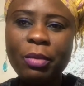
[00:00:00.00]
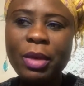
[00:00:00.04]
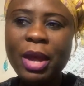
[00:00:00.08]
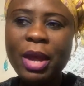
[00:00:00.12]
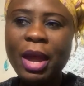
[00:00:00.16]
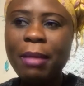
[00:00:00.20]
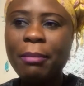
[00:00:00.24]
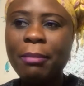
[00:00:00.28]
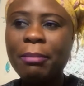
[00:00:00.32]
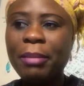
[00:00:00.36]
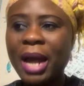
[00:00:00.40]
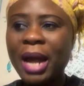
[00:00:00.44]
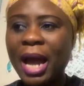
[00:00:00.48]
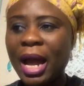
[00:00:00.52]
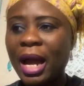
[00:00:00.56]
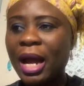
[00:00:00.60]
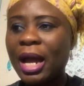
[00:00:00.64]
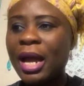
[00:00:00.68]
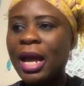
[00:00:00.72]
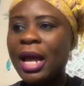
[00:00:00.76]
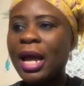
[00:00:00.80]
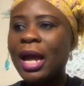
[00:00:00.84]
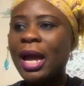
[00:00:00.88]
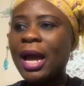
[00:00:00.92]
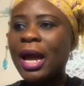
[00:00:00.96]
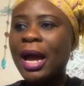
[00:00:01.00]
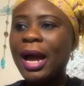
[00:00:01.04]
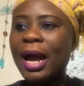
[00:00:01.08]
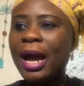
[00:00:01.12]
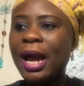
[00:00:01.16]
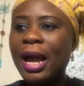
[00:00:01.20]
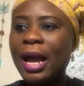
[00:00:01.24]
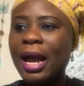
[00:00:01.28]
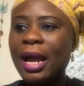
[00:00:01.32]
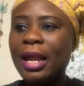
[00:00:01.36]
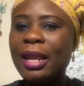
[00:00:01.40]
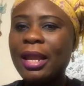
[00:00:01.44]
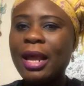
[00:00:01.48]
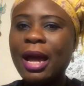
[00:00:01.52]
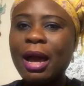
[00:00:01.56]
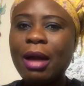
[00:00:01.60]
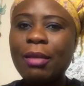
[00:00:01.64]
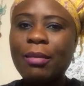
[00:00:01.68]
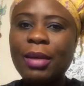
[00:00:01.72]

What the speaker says: We are back, and